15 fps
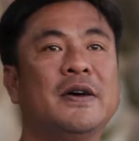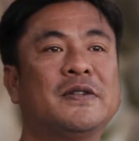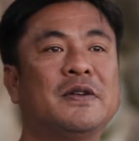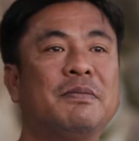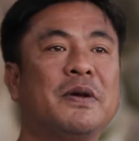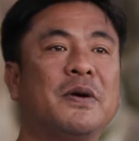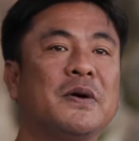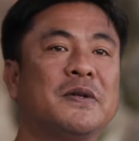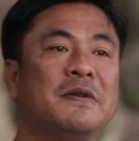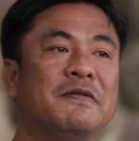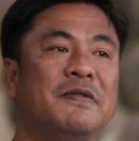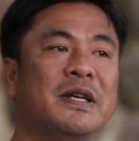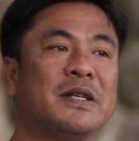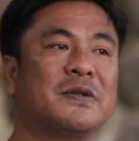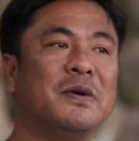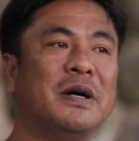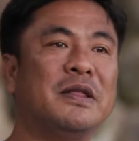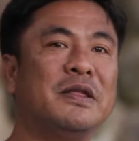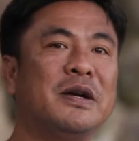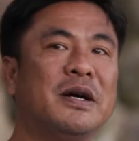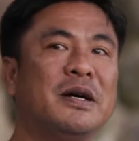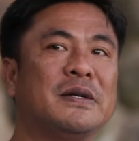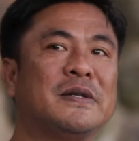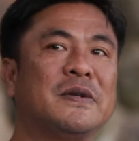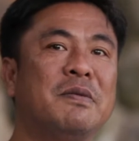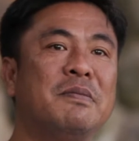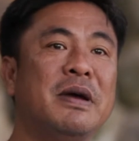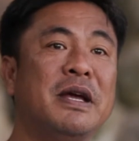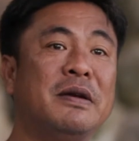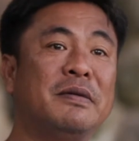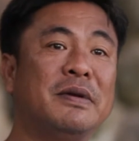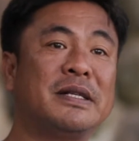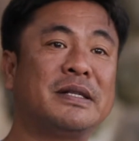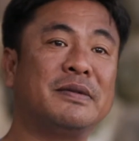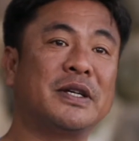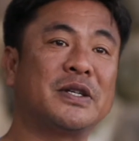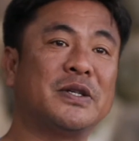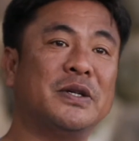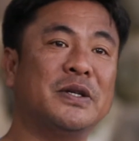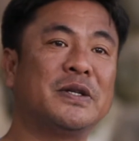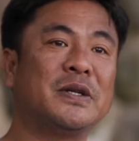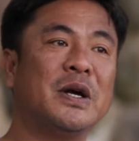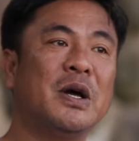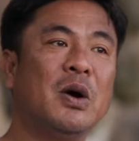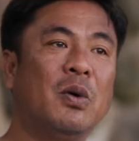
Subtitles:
So because of this one, there are so many restrictions.